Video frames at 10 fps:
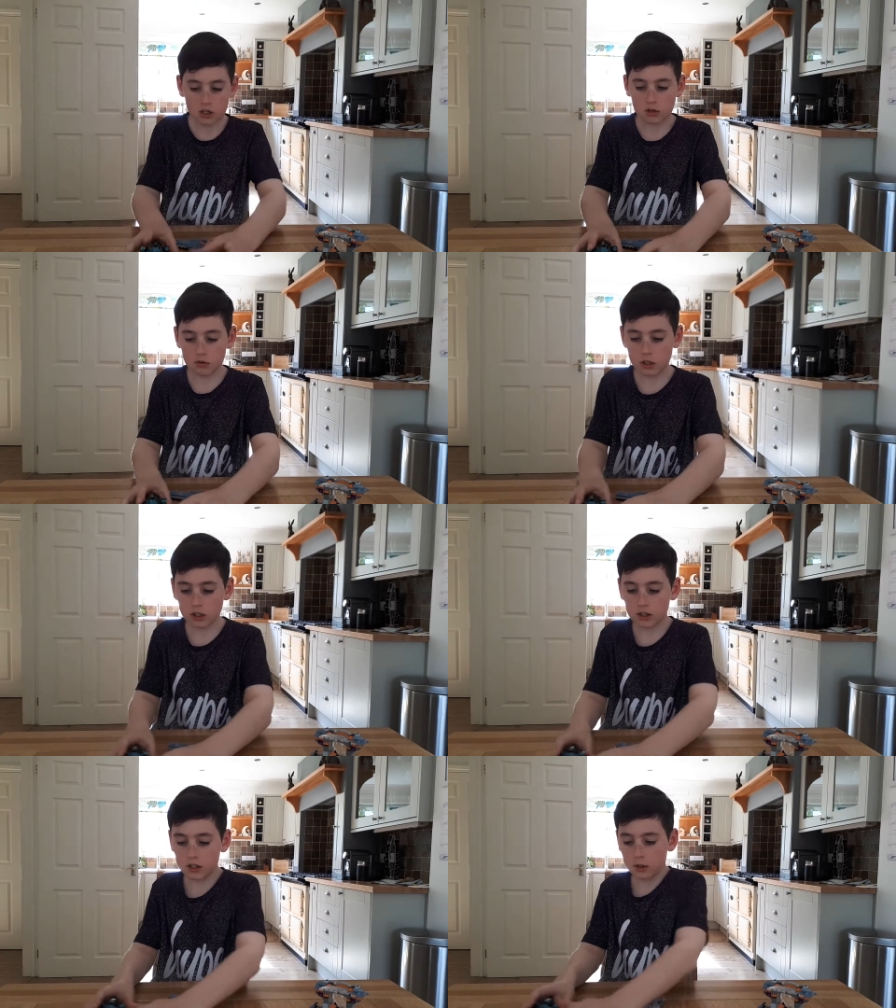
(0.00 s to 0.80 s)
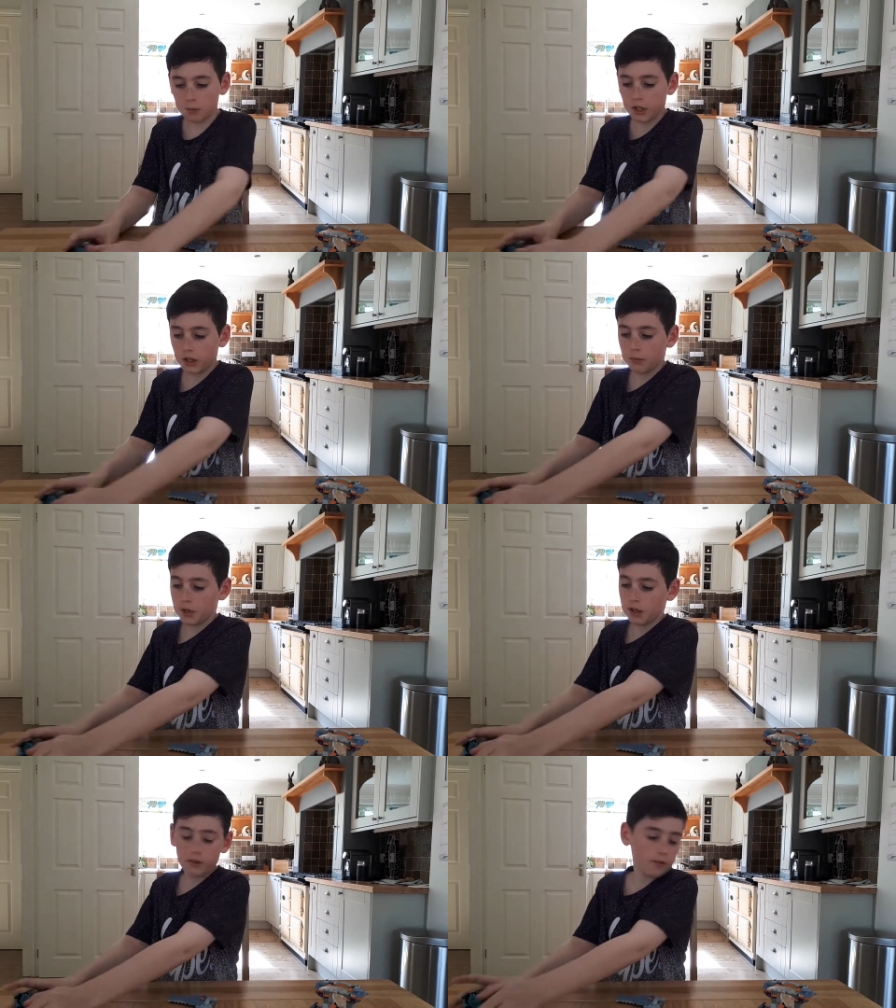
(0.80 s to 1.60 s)
So we'll look at this bit in a
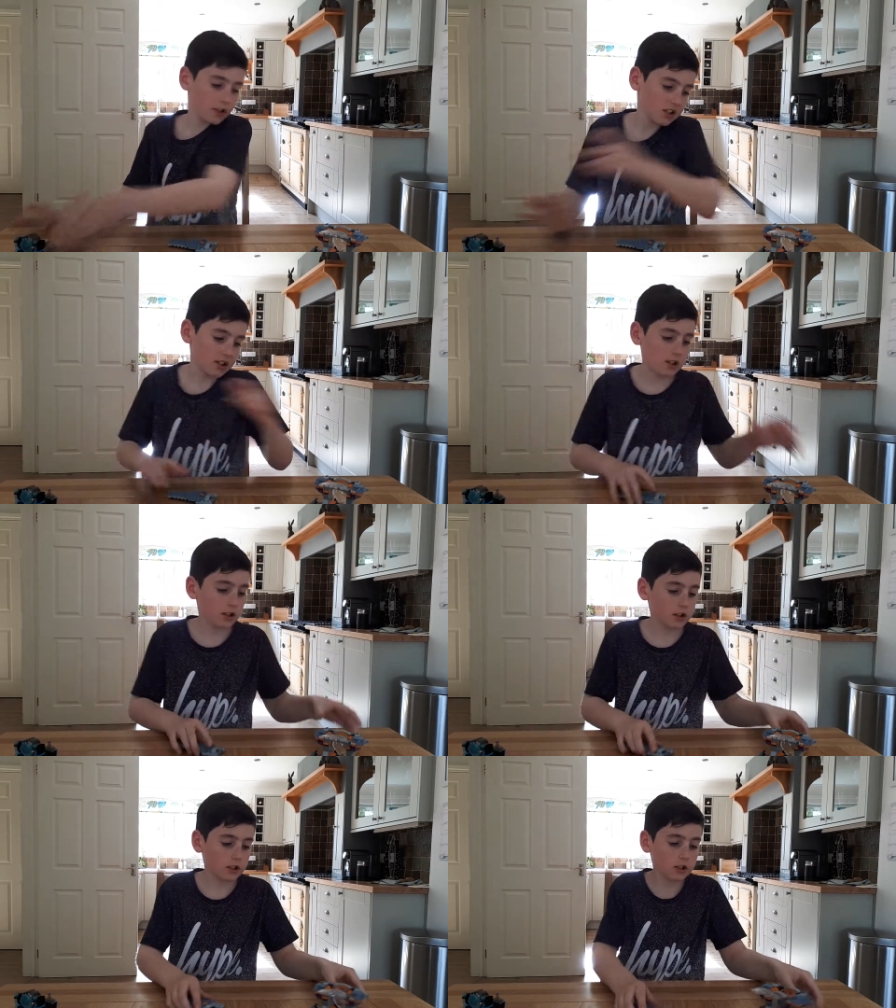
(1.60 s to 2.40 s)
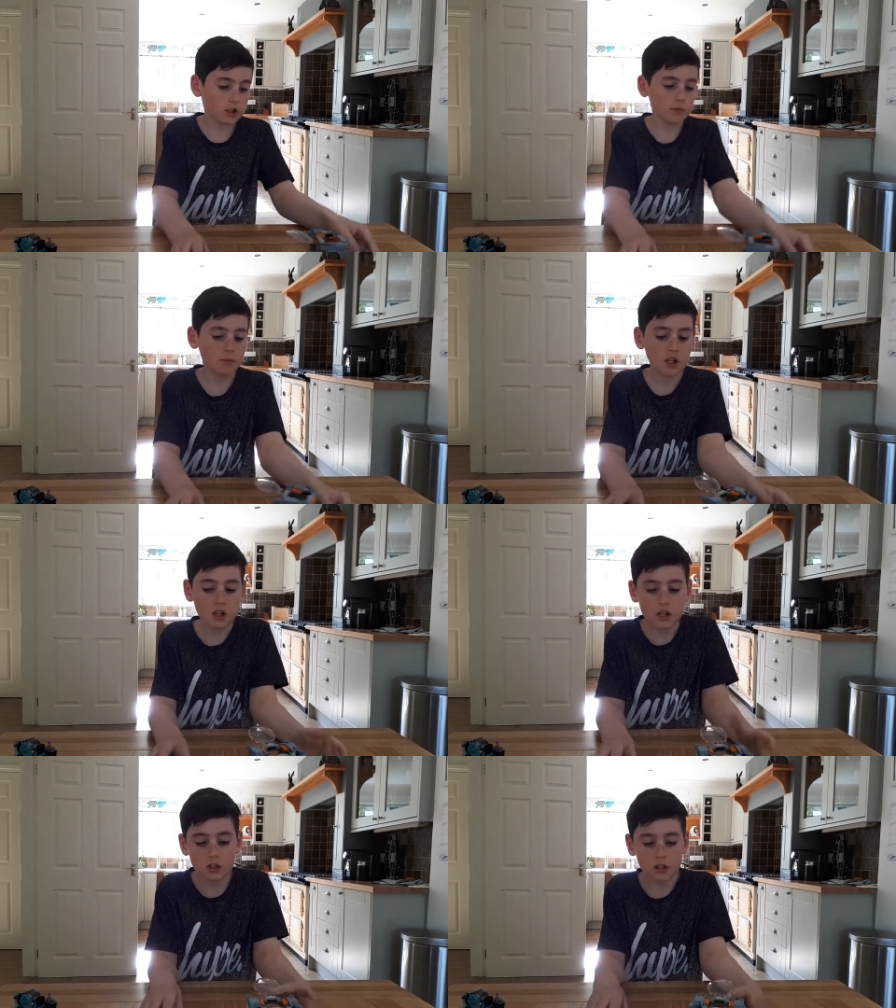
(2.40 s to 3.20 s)
minute, and first let's look at the ship.
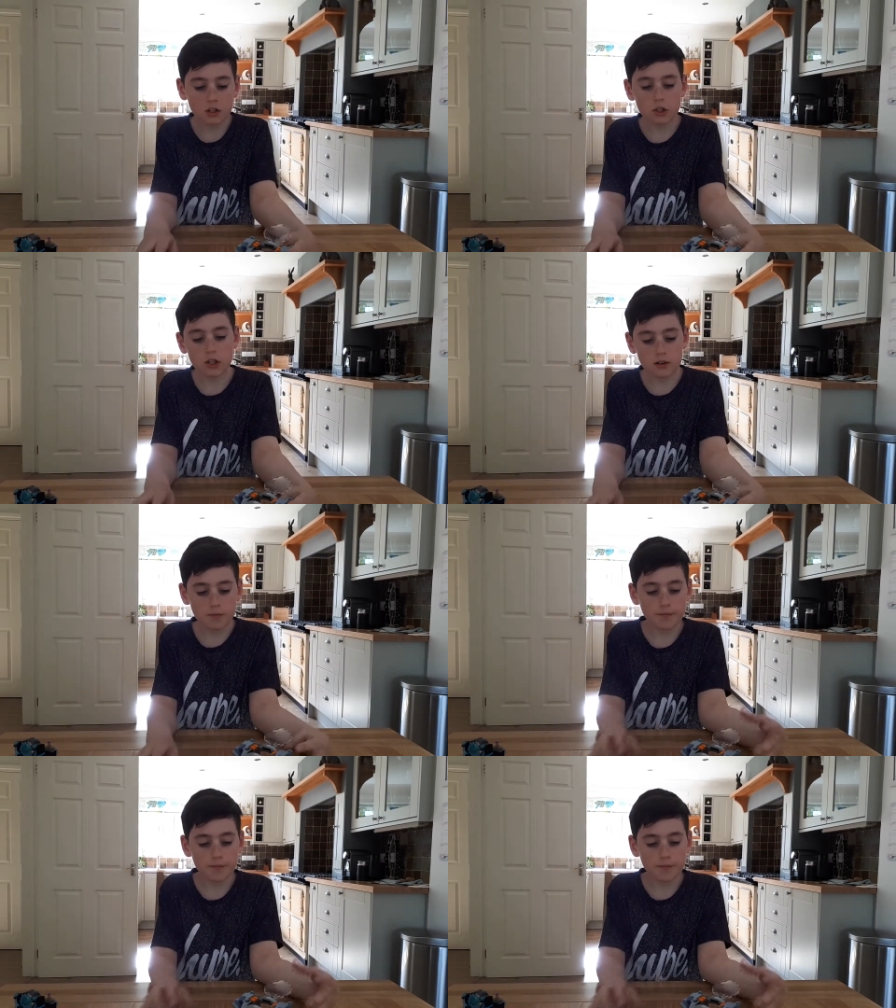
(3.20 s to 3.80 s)
So the ship,